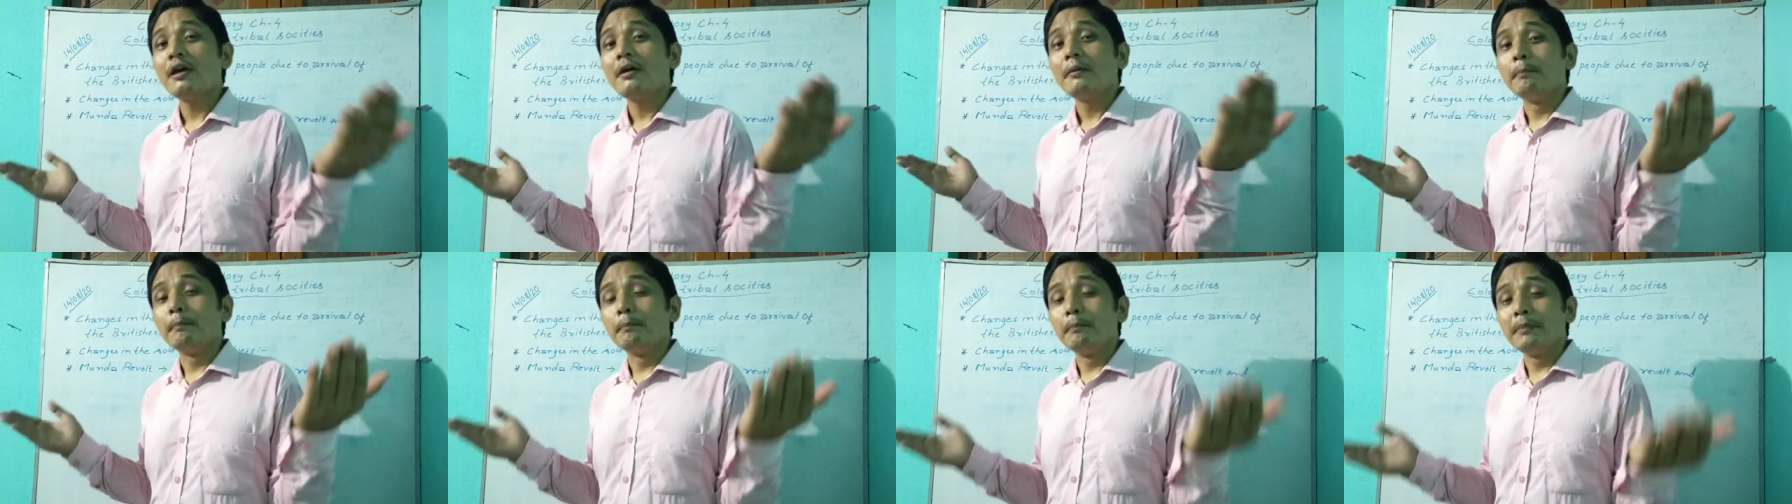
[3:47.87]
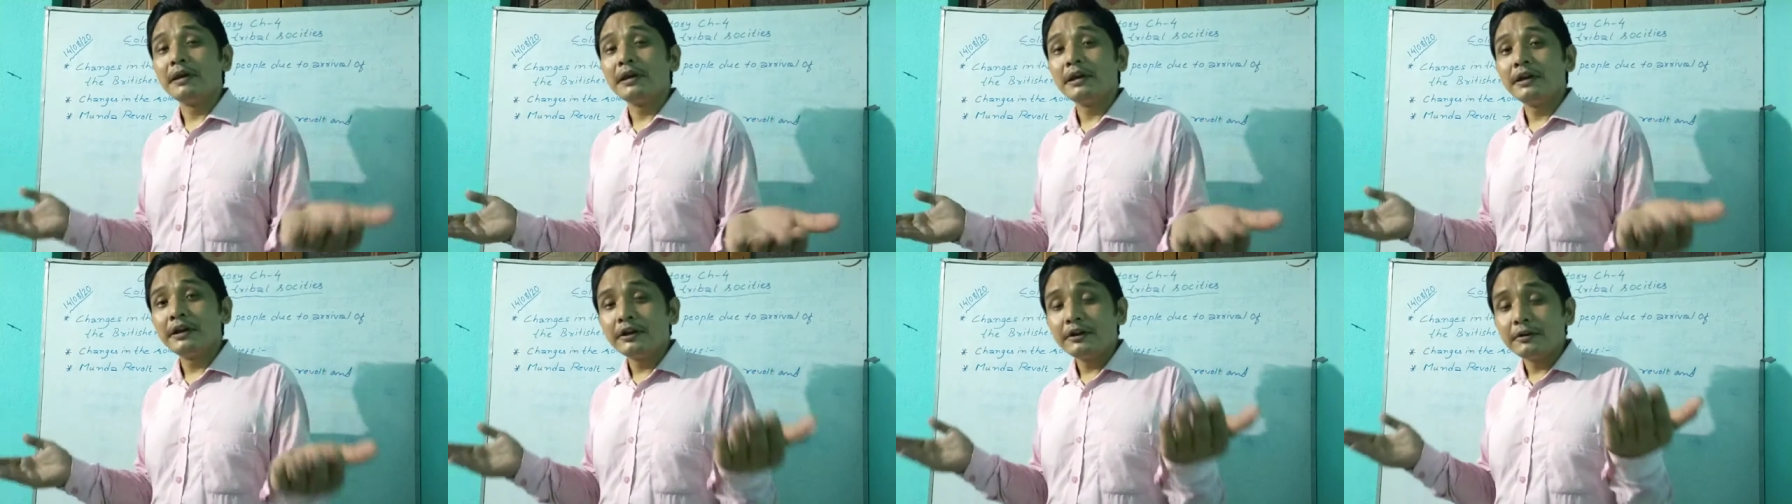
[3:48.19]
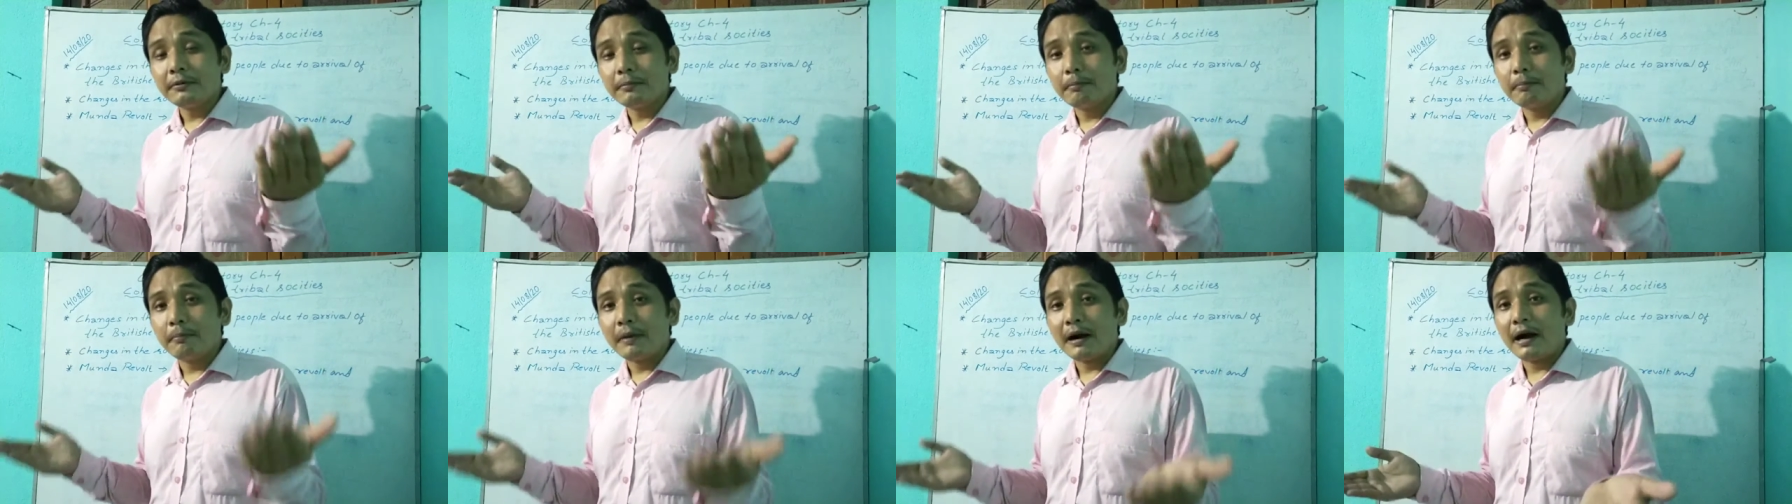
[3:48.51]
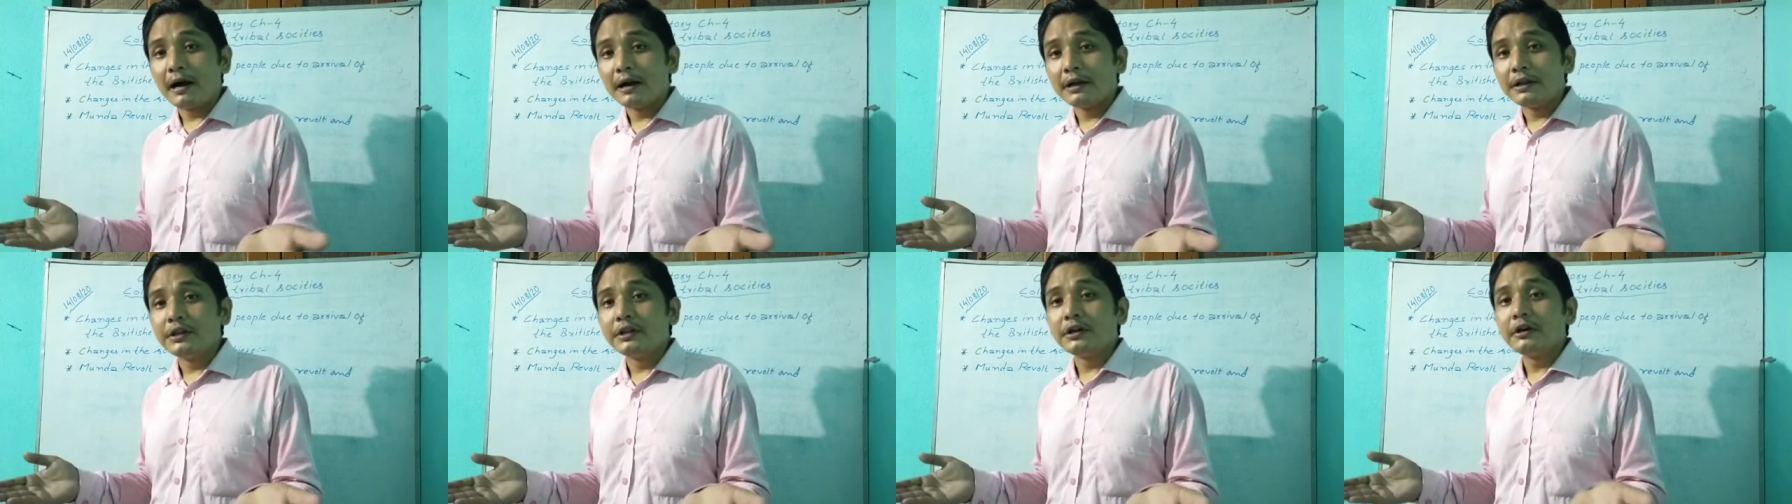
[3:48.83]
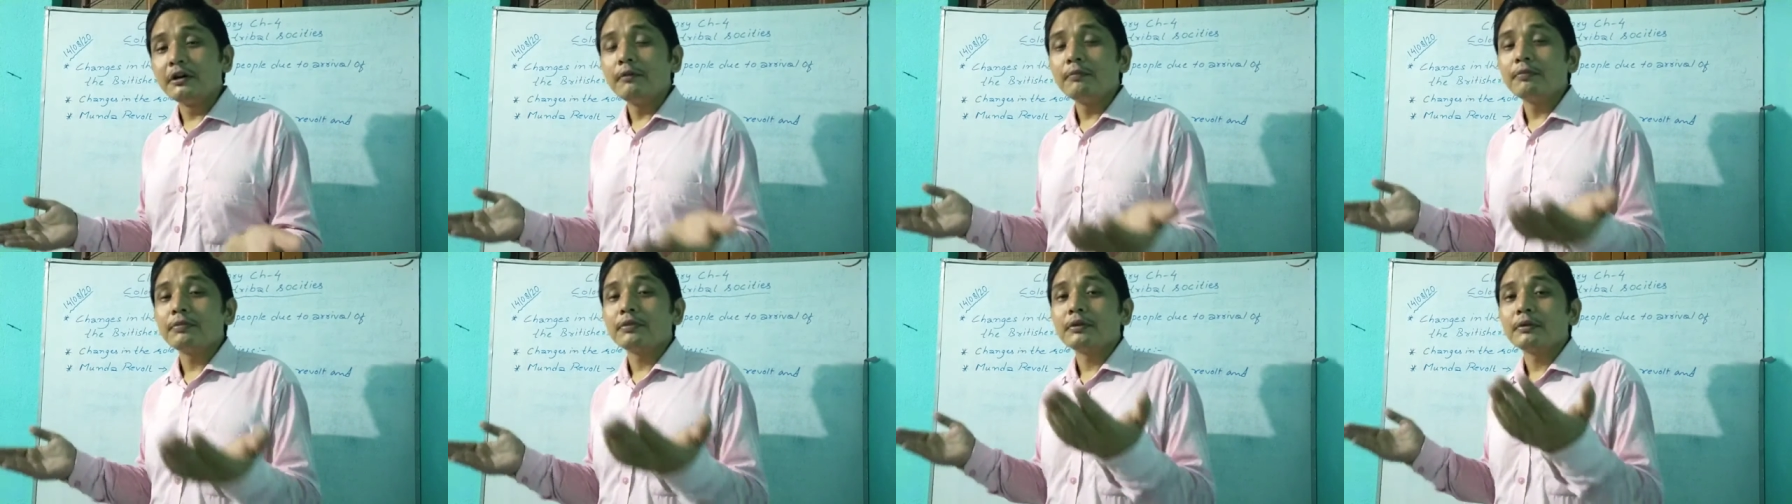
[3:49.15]
made by
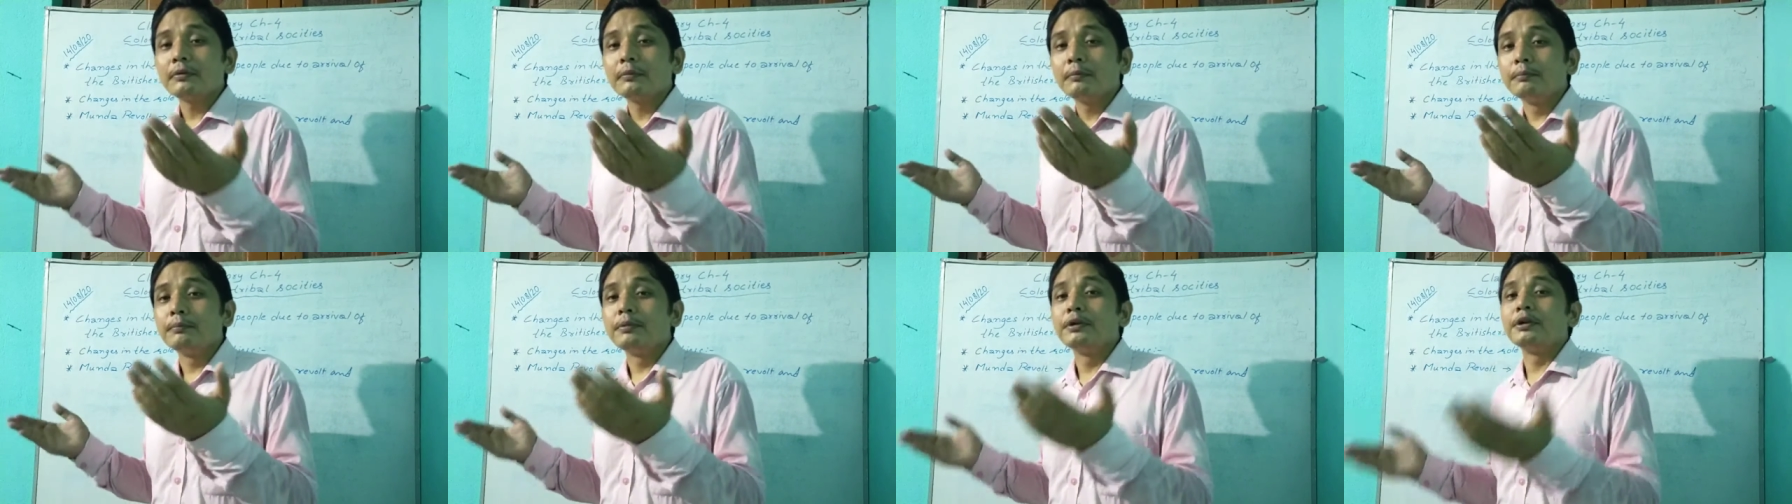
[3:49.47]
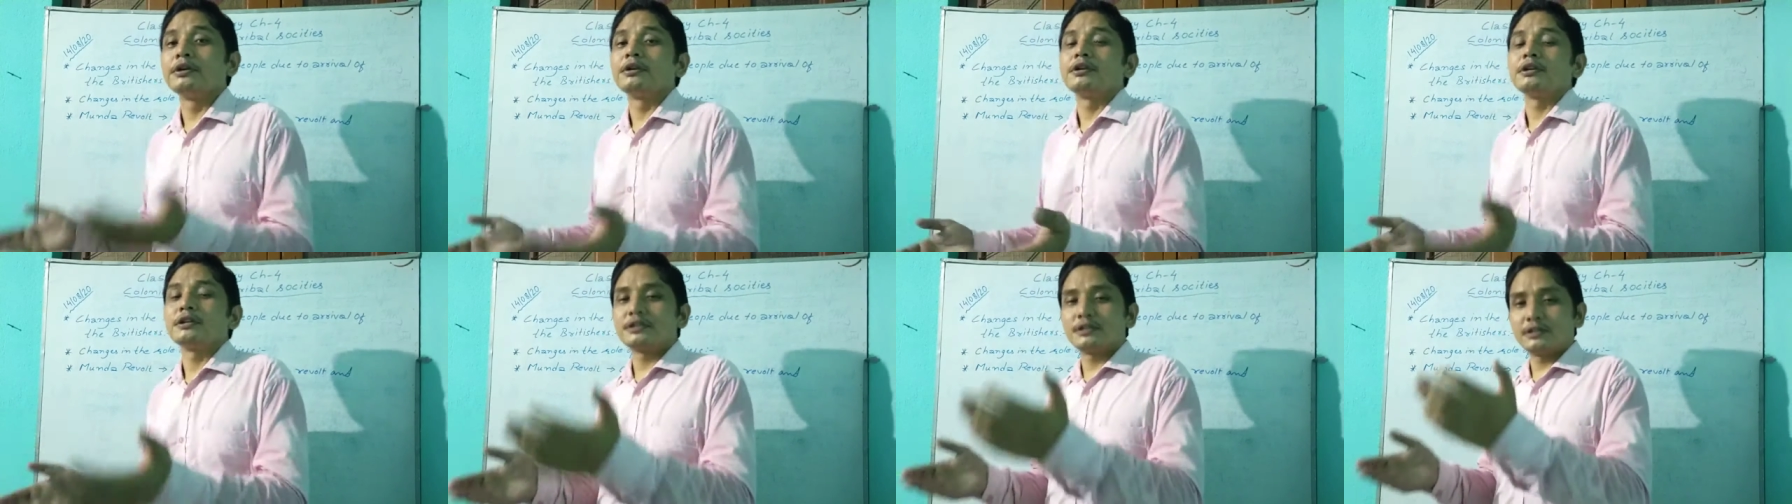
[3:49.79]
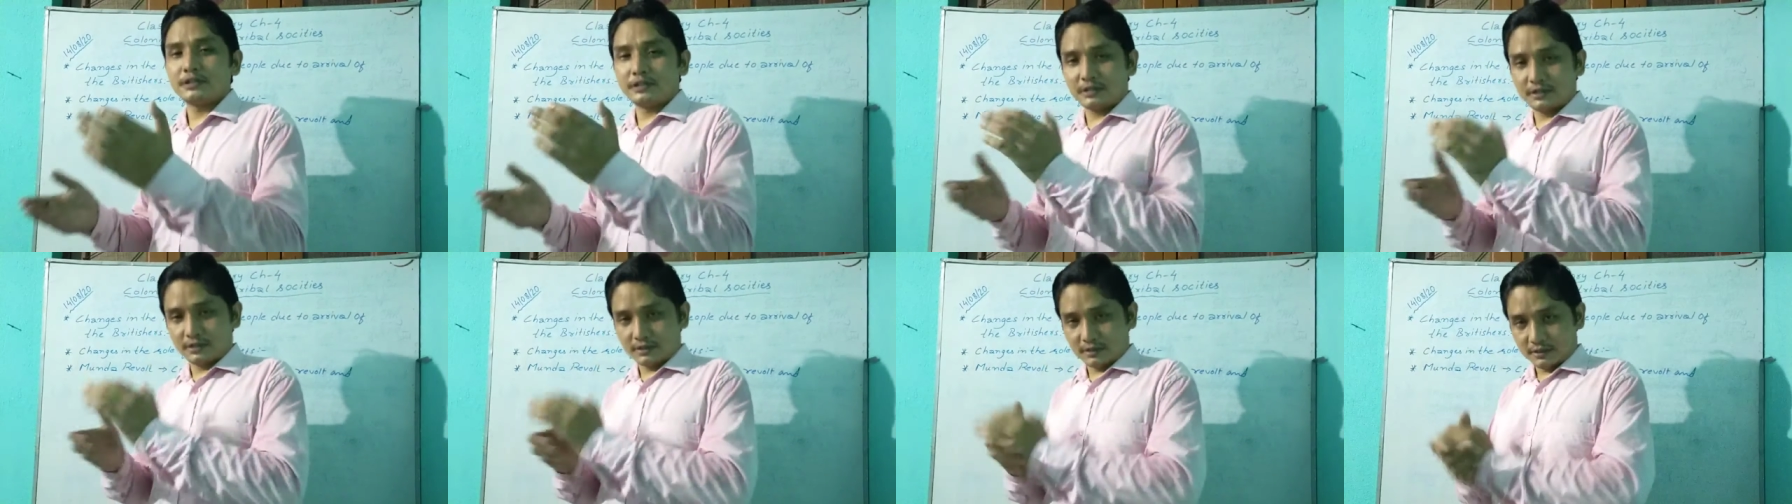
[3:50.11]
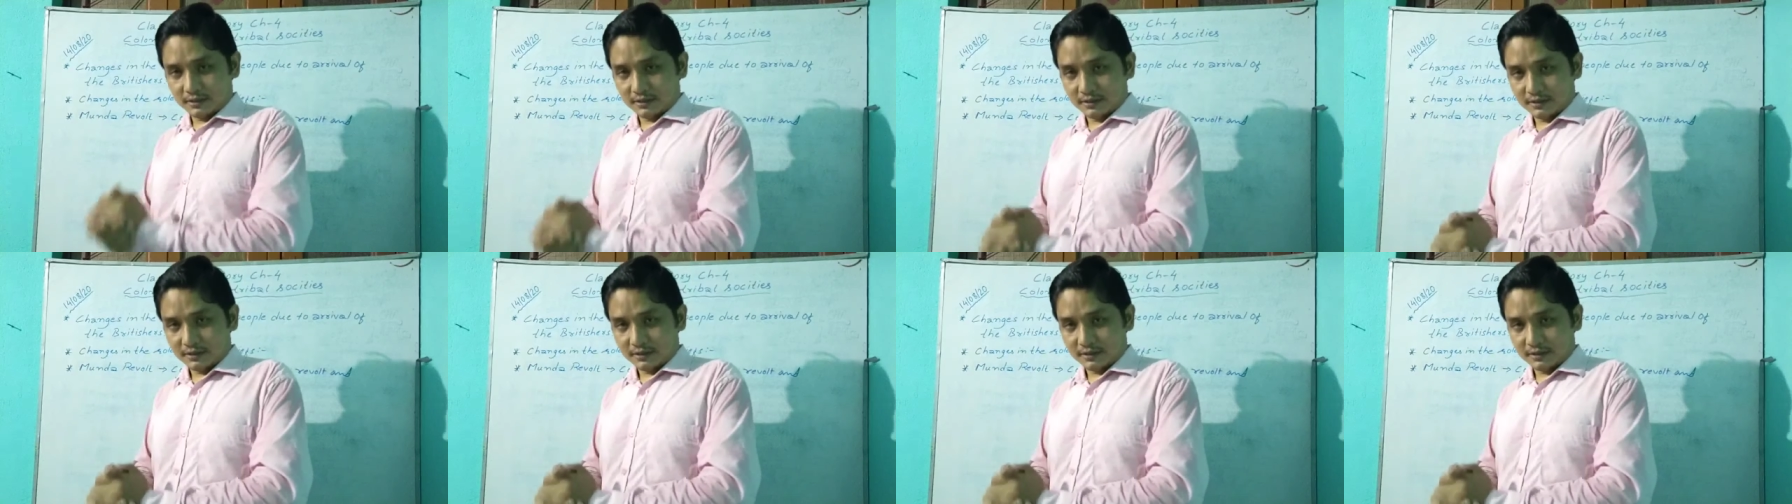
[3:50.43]
the British.